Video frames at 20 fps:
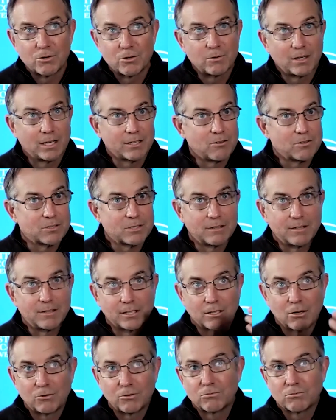Like you said, they
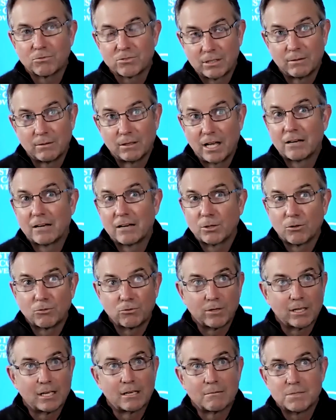go through a lot of them go
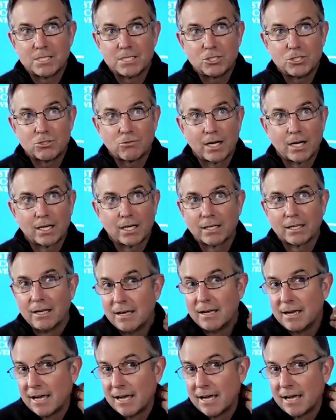through EMT training,